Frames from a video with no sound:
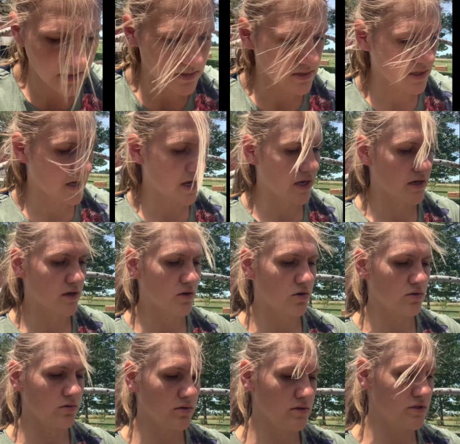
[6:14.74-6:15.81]
the guy to
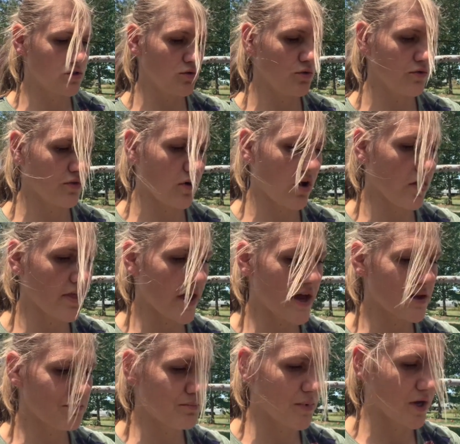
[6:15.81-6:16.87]
go to for all
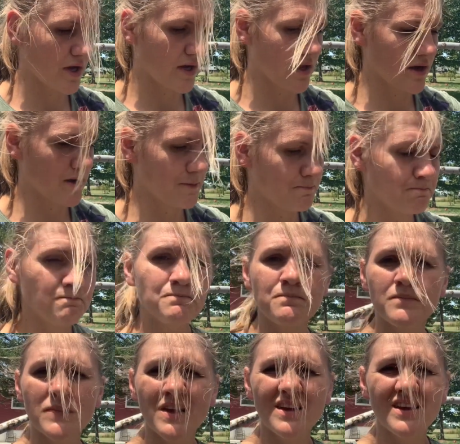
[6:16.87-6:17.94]
that. But
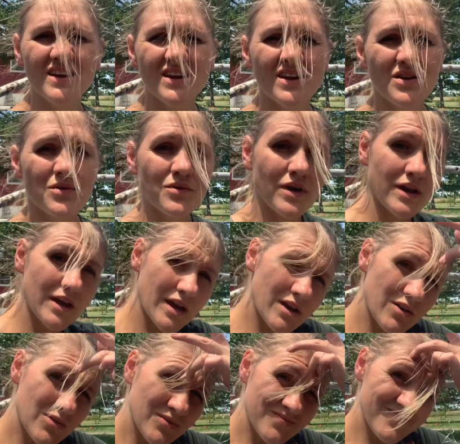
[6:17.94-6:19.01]
right
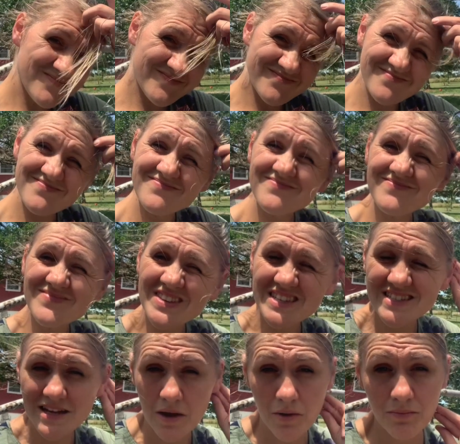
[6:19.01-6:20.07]
now, he's
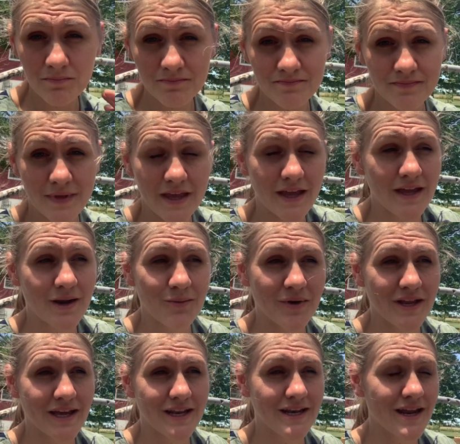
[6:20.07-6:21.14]
not home, and I want
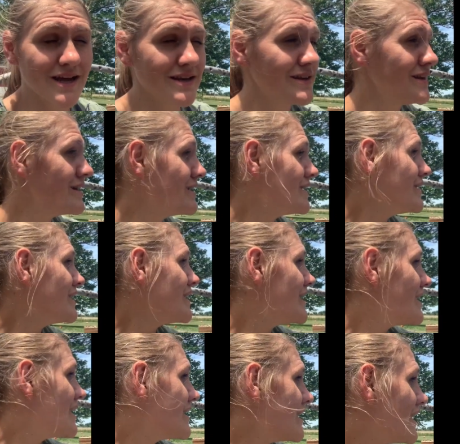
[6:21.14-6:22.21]
to get it done.
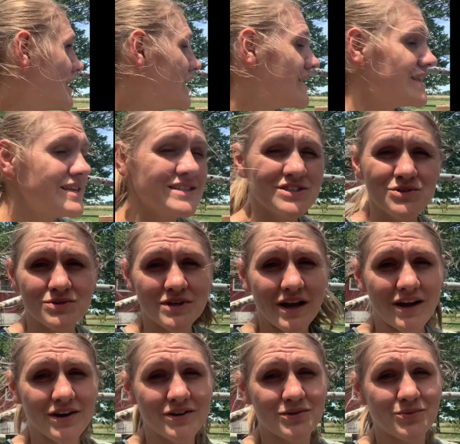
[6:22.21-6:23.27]
And he's too
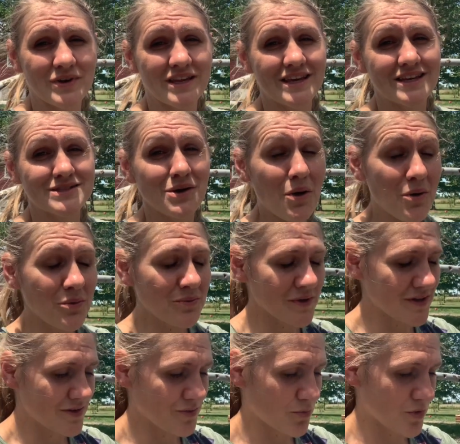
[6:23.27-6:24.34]
tired when he gets home,
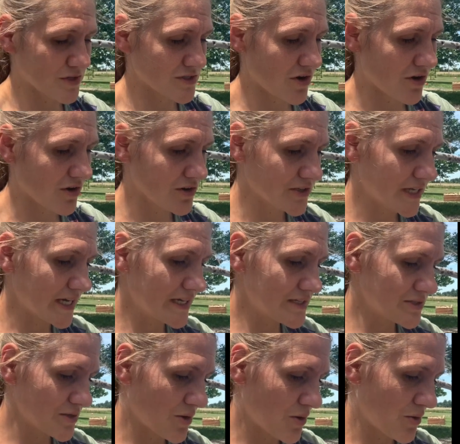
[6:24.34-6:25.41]
works hard all day,
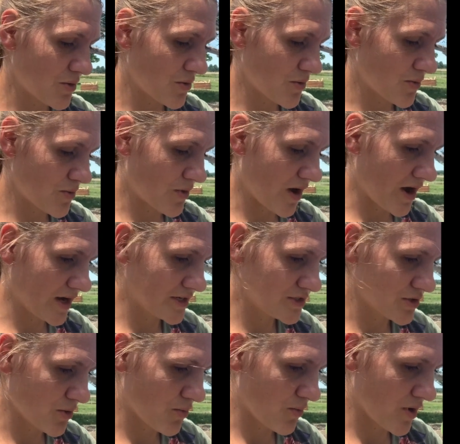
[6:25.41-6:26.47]
so I
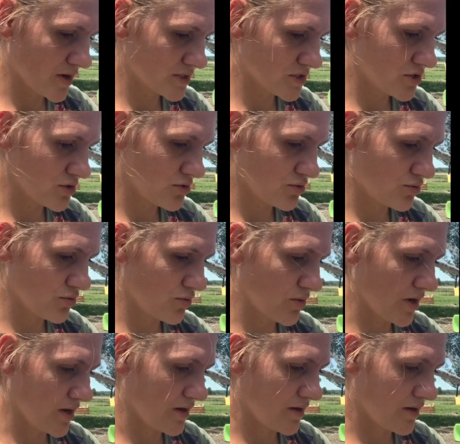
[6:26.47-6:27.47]
don't want to